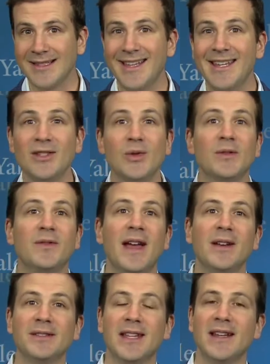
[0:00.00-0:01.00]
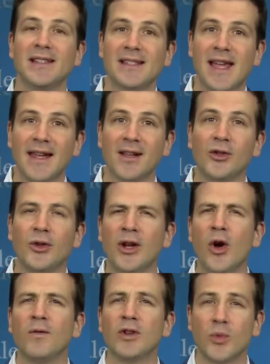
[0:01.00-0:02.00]
leading to a final data set including
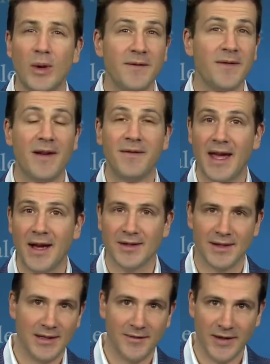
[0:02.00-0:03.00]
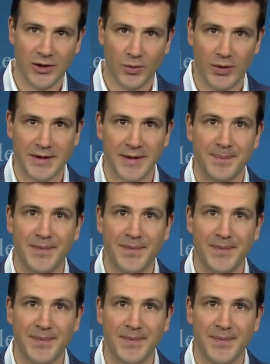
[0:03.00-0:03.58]
over 25,000 individuals.